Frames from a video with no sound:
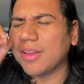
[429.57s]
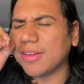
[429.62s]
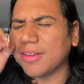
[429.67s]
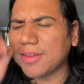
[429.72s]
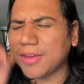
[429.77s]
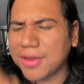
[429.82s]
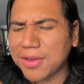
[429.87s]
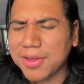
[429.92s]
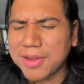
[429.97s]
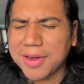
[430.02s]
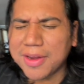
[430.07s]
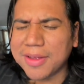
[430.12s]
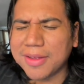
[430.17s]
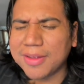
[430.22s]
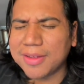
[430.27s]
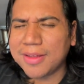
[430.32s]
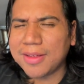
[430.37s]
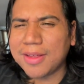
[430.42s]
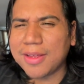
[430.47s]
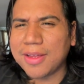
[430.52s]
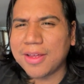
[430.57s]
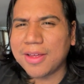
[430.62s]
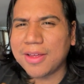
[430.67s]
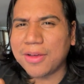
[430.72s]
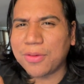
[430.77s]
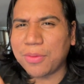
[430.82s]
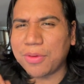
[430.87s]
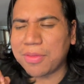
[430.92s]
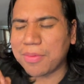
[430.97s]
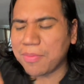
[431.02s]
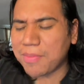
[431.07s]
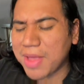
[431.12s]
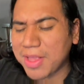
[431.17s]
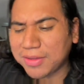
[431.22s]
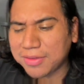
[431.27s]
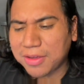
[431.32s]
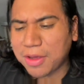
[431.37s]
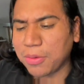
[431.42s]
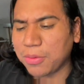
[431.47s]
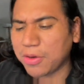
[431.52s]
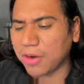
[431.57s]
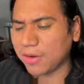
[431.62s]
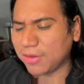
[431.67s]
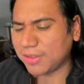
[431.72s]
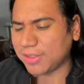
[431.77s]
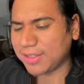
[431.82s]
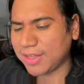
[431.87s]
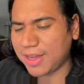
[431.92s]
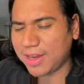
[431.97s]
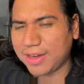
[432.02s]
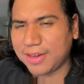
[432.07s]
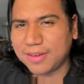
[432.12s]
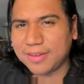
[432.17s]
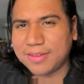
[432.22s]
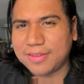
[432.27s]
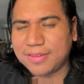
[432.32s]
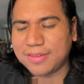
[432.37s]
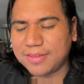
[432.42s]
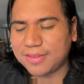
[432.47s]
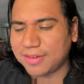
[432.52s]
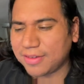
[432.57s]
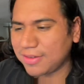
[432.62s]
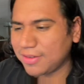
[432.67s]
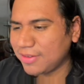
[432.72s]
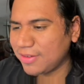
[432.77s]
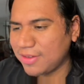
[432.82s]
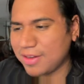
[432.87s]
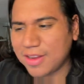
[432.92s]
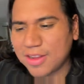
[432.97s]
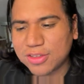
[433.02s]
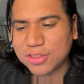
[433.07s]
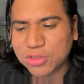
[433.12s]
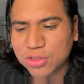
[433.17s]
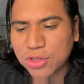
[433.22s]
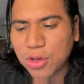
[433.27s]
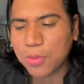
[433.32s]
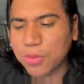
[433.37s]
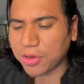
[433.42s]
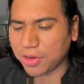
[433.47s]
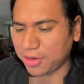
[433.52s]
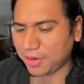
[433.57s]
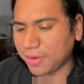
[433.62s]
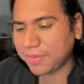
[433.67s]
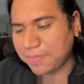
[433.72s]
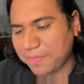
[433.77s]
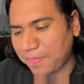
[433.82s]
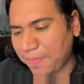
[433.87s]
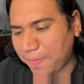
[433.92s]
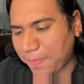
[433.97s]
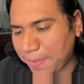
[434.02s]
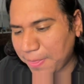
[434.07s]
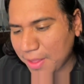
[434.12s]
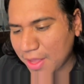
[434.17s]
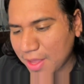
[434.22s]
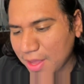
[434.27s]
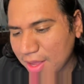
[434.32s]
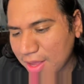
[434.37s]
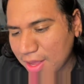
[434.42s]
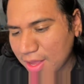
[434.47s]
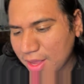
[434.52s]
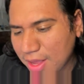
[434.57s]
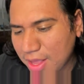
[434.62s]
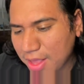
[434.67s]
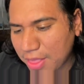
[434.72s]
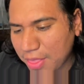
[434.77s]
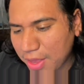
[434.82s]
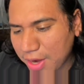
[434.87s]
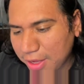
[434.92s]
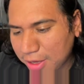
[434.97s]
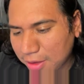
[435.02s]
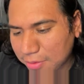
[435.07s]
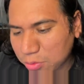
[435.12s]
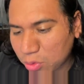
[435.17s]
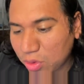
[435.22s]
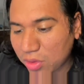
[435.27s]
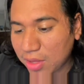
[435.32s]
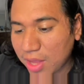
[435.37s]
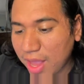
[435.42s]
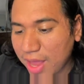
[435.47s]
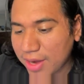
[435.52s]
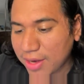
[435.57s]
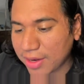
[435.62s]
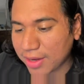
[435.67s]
good with Mezco Darkseid. So good. Then he comes with 10